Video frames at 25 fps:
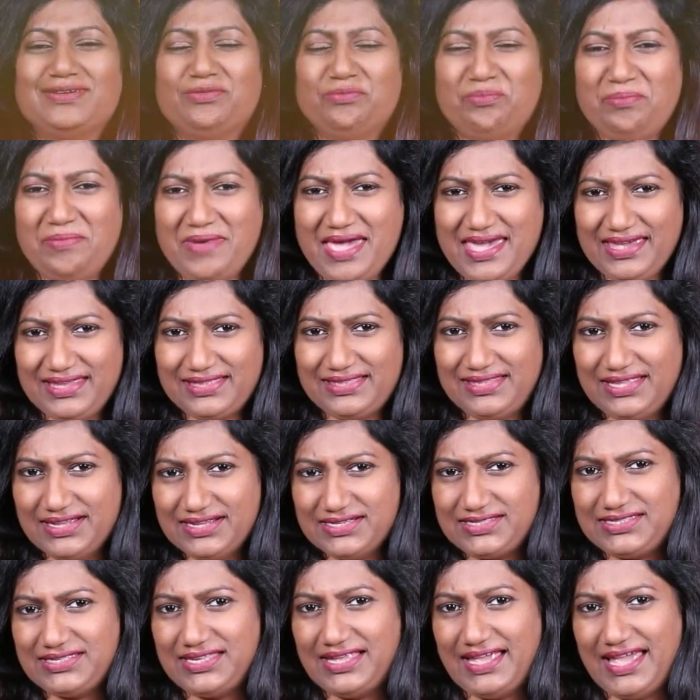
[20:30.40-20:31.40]
make
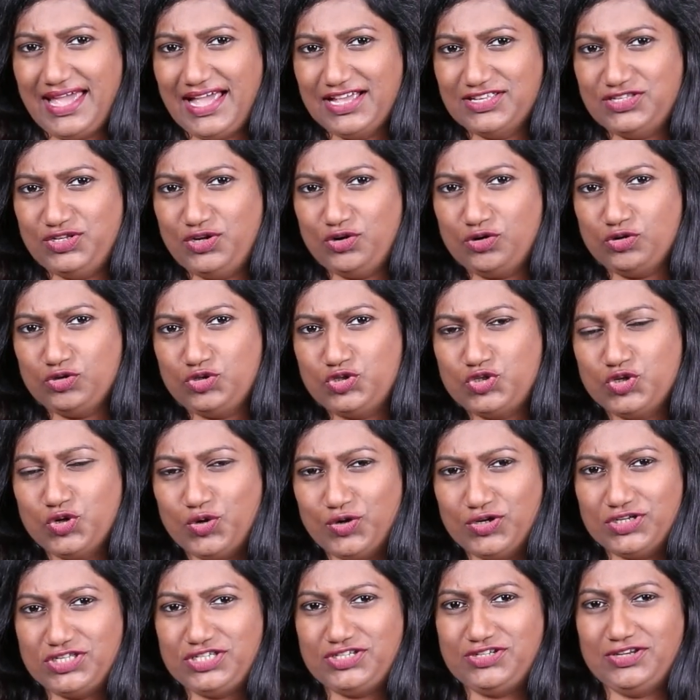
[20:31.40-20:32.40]
this as your
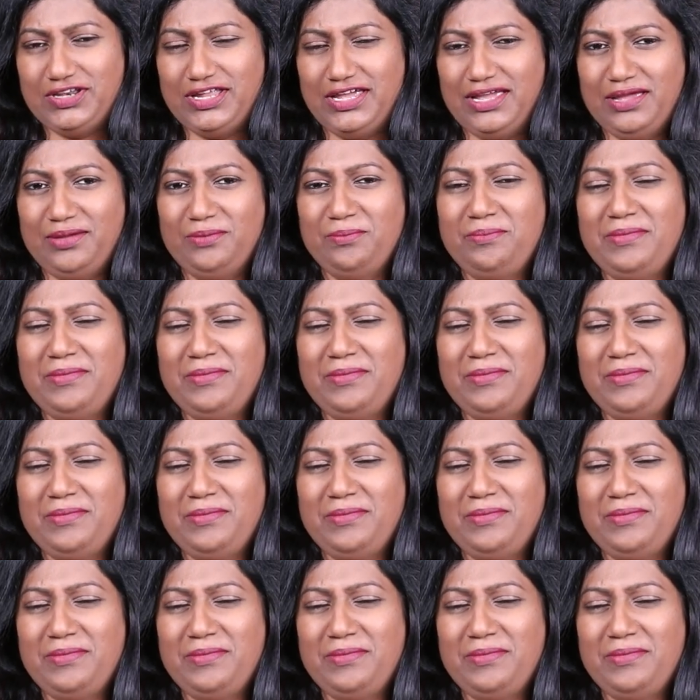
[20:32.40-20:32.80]
choice today.